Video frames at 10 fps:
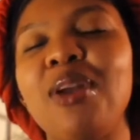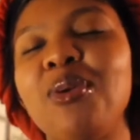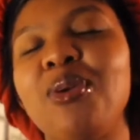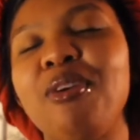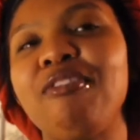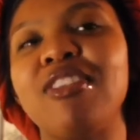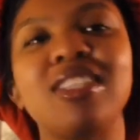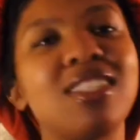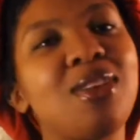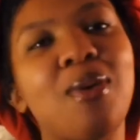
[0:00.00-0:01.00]
I don't know if
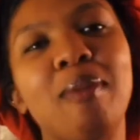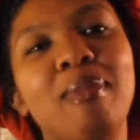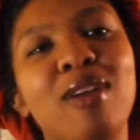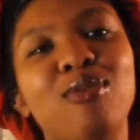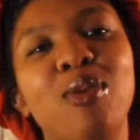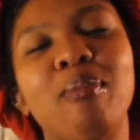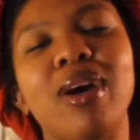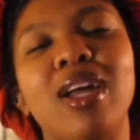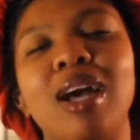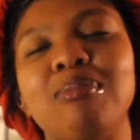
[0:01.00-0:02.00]
this is the right platform,
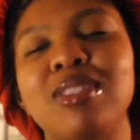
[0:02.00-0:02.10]
but I'm